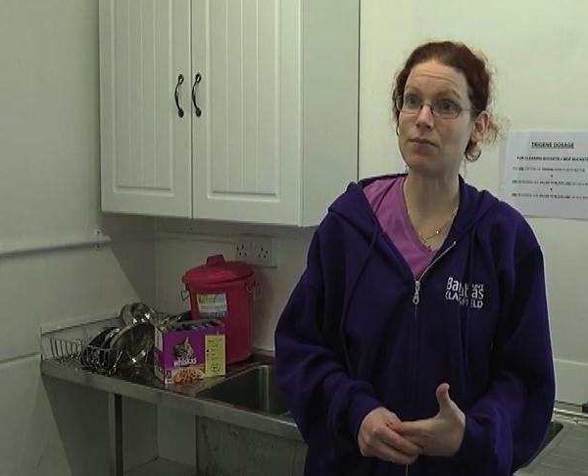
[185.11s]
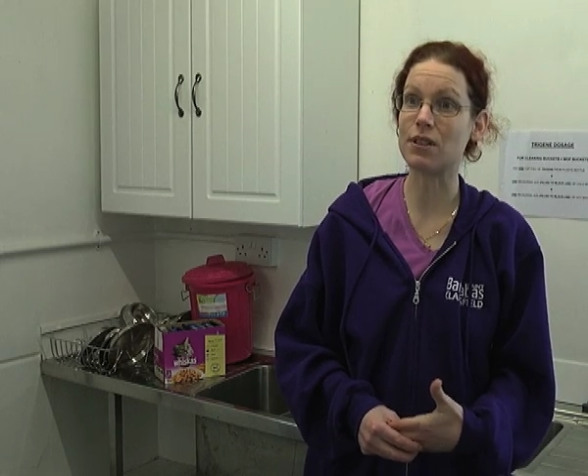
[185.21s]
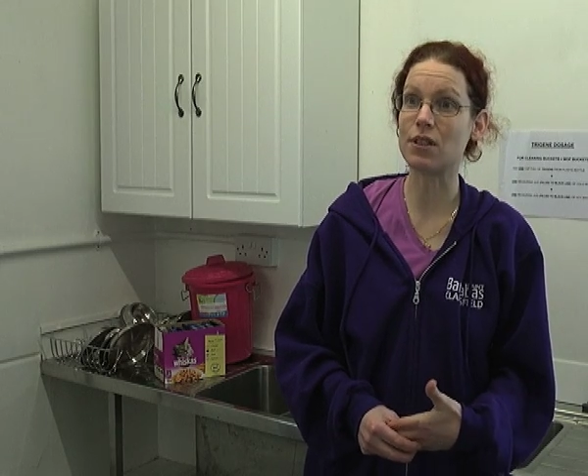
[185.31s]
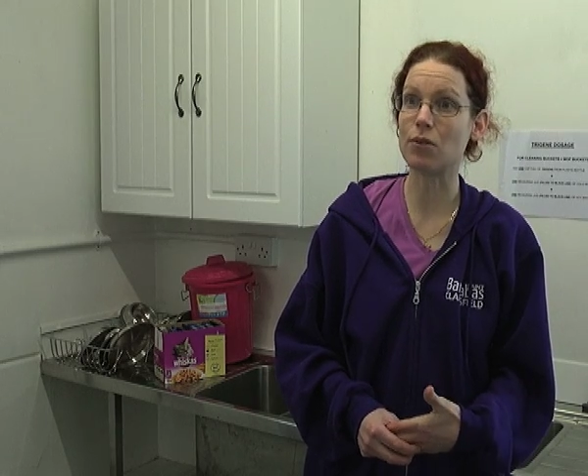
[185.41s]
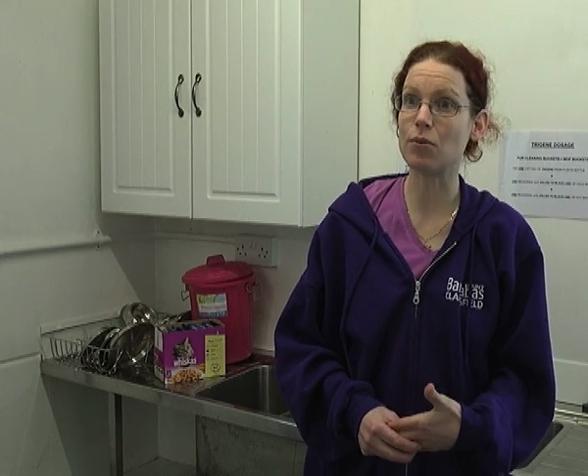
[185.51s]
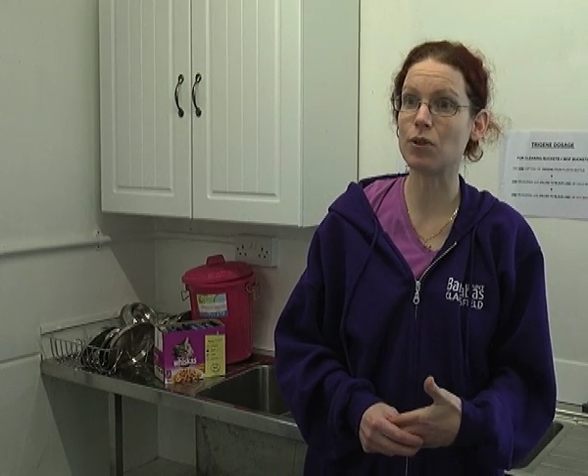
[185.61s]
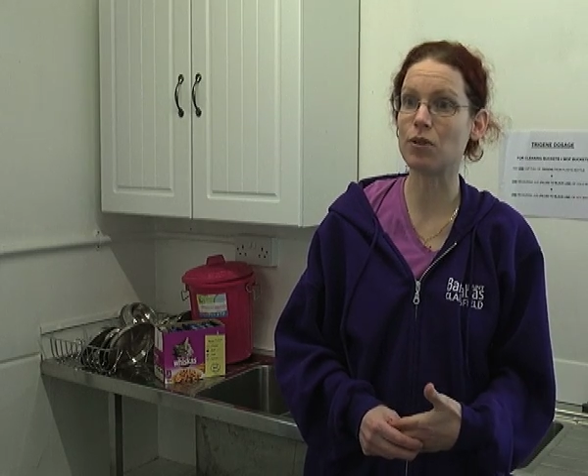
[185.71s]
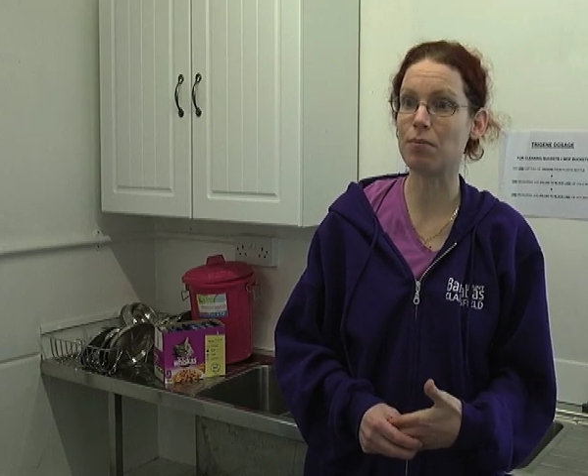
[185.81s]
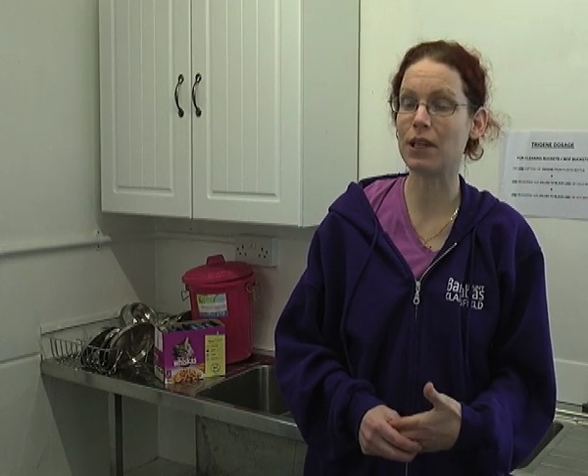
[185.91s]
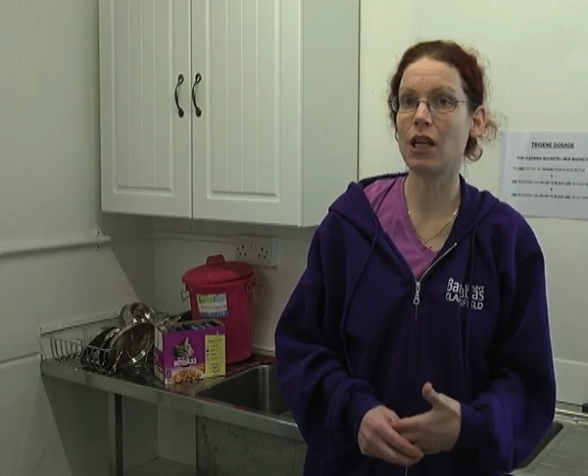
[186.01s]
So it
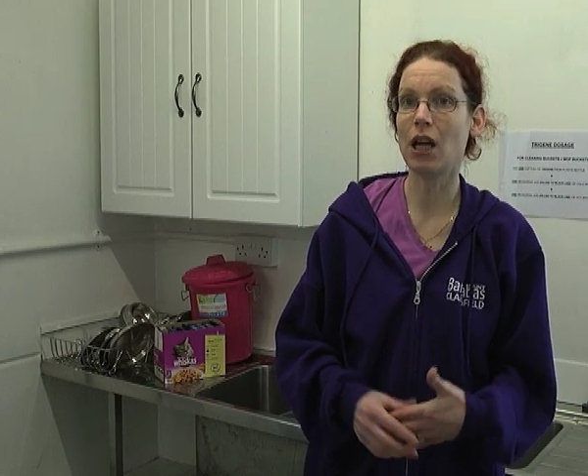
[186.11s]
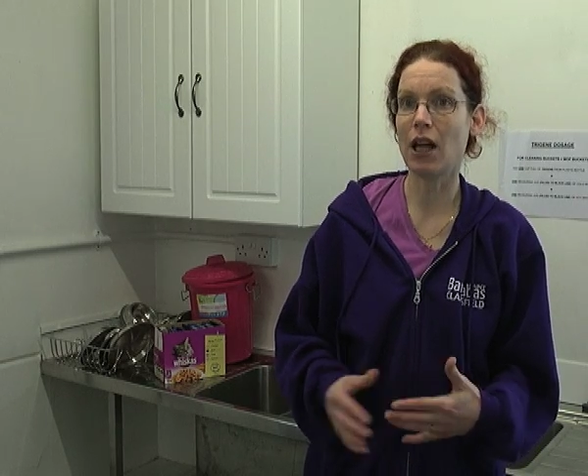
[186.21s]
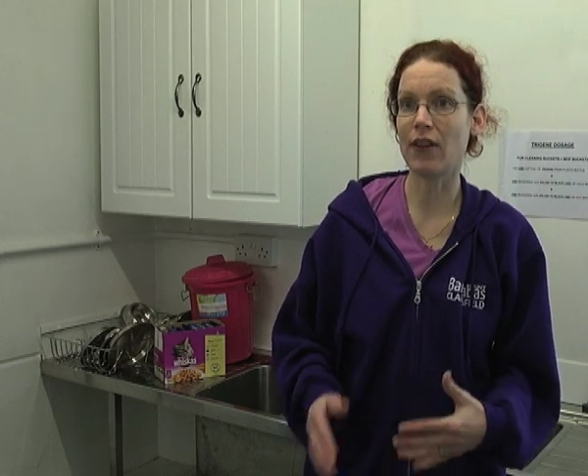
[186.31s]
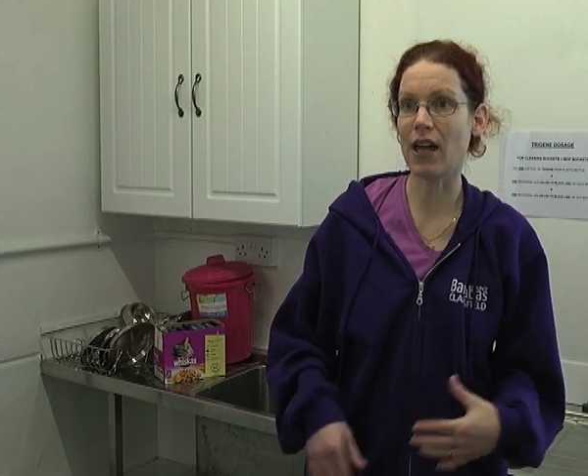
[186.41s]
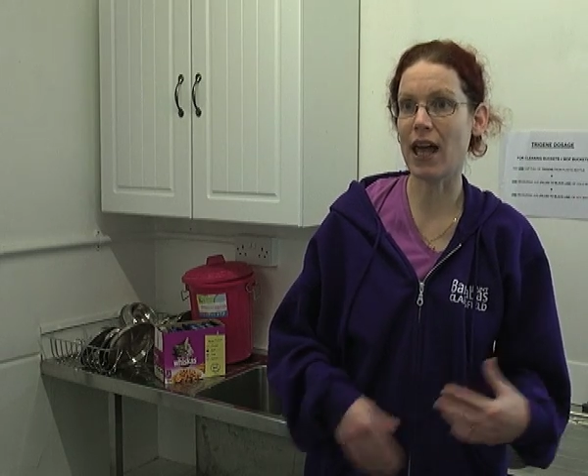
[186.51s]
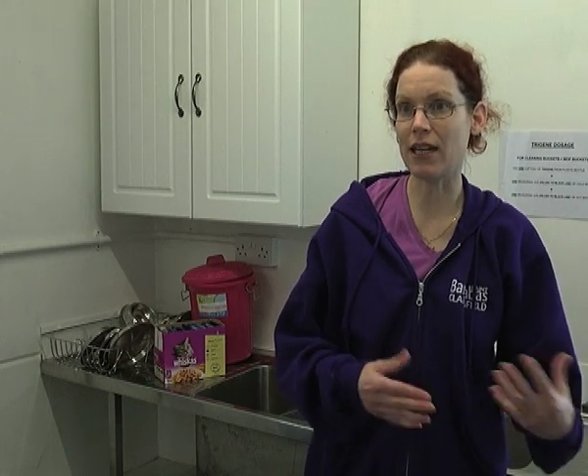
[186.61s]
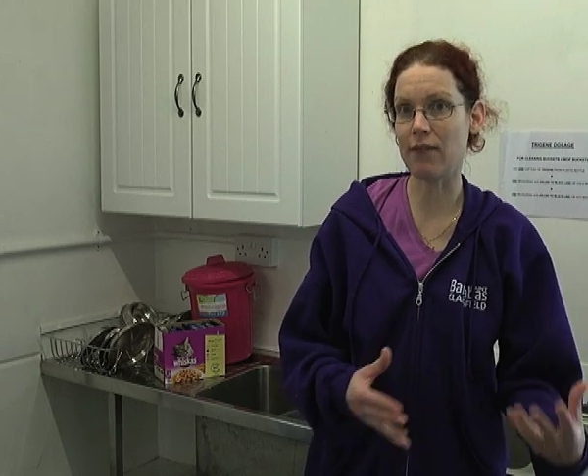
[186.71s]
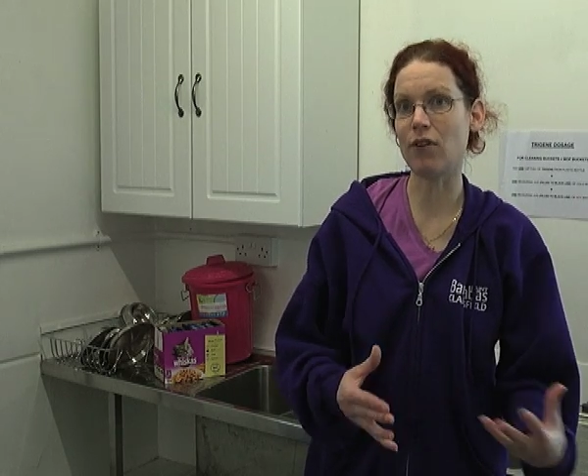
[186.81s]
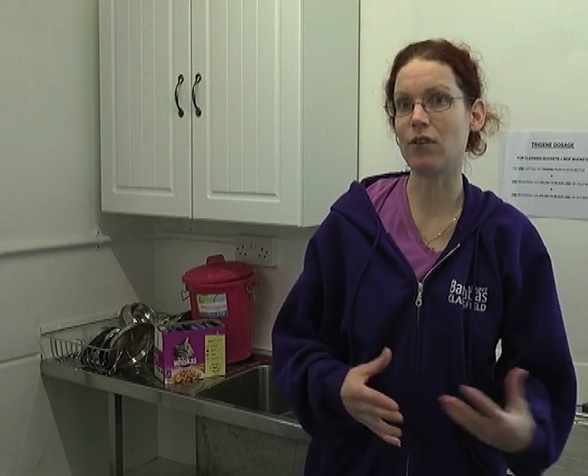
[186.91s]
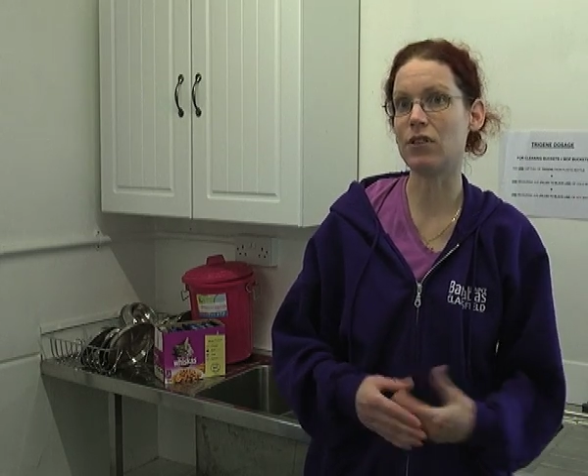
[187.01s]
wouldn't be that any
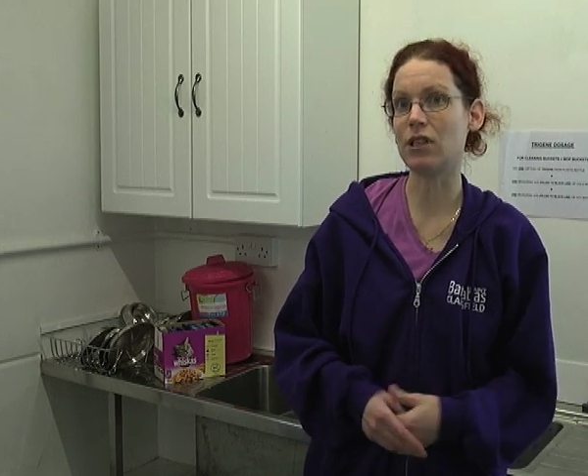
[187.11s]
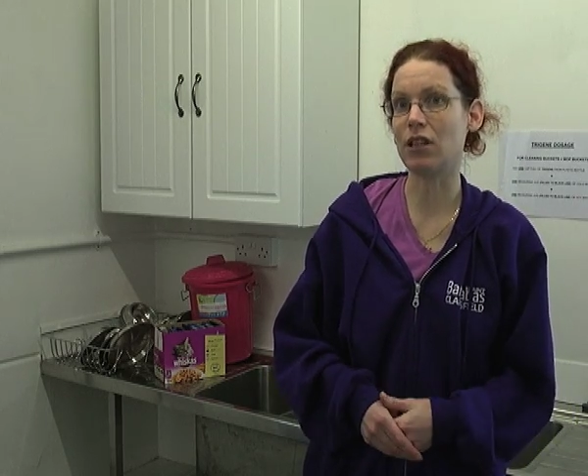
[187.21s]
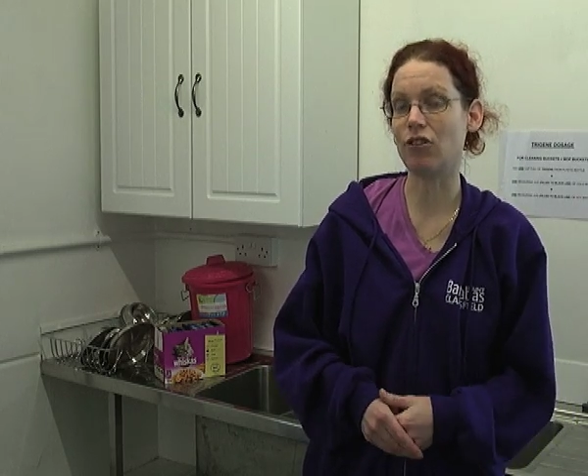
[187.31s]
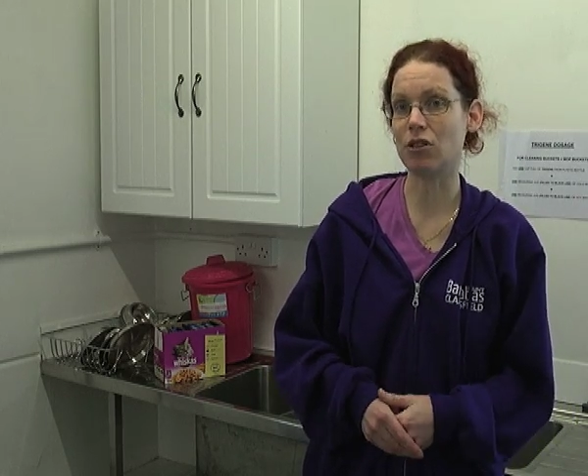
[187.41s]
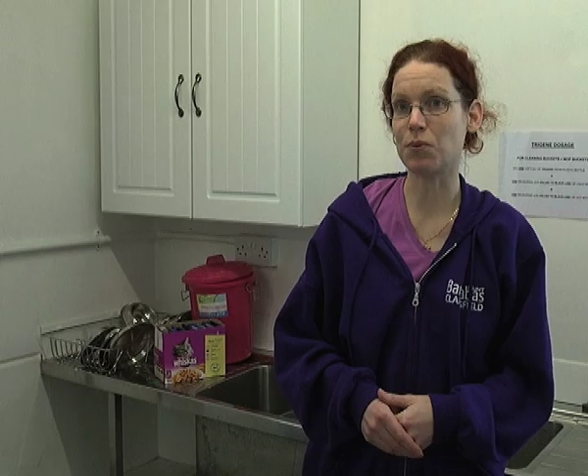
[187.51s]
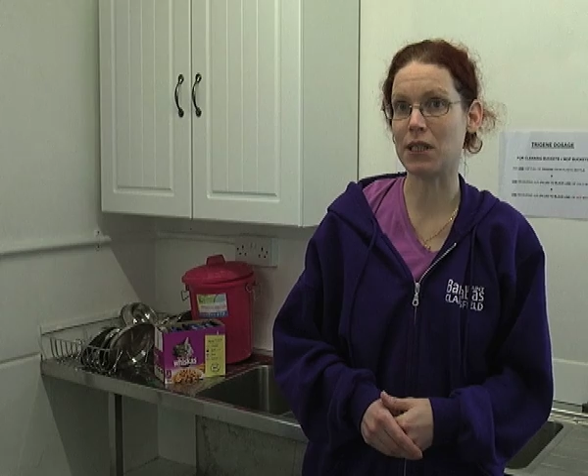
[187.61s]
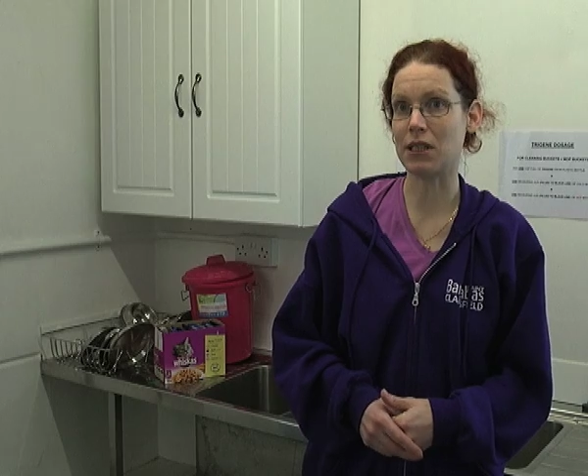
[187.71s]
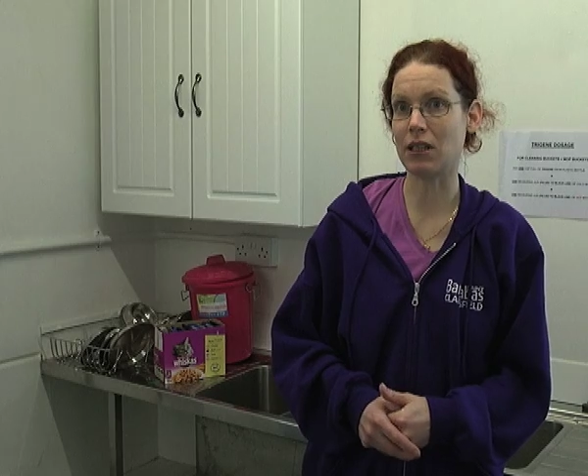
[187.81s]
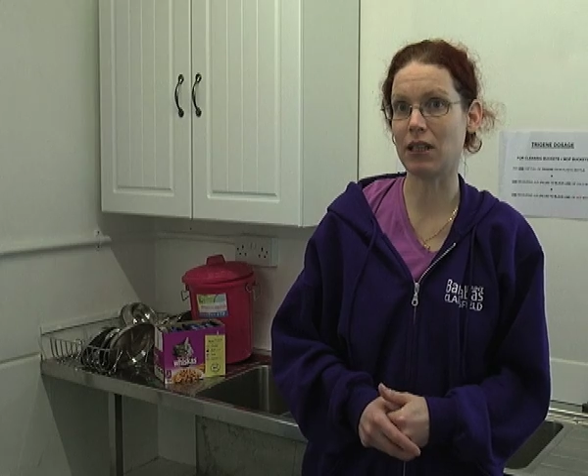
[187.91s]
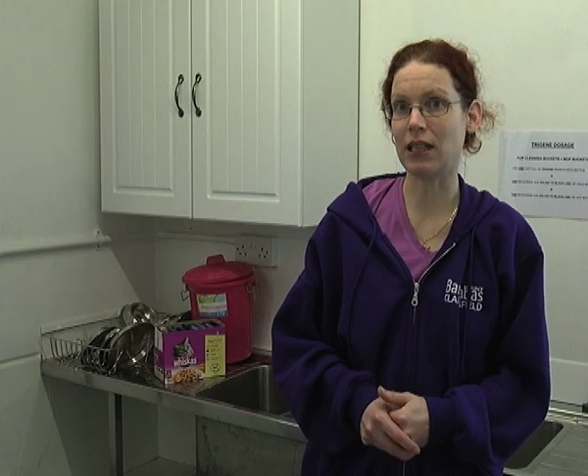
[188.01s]
volunteer just went
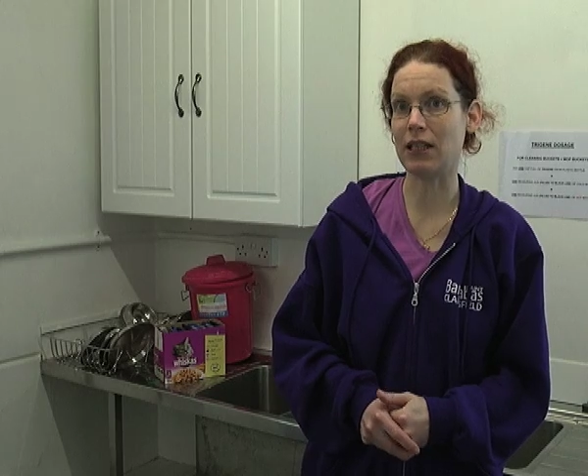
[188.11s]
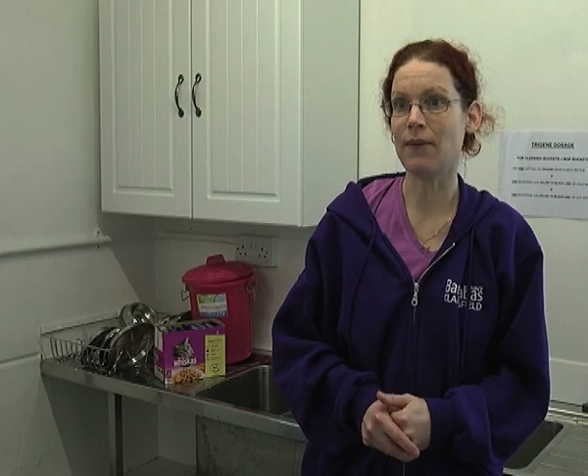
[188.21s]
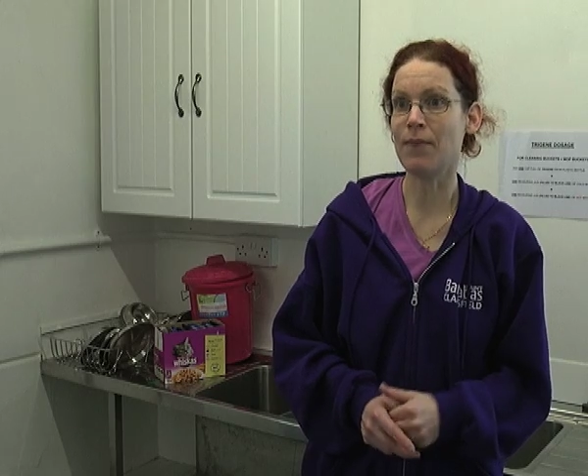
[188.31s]
to clean.